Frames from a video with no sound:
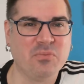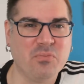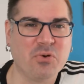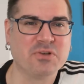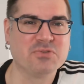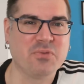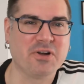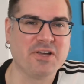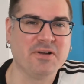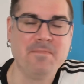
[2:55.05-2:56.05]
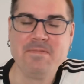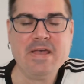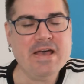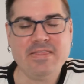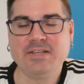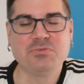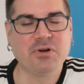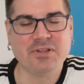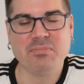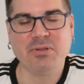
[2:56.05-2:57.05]
Mornings with Mark here, things
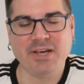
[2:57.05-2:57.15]
rarely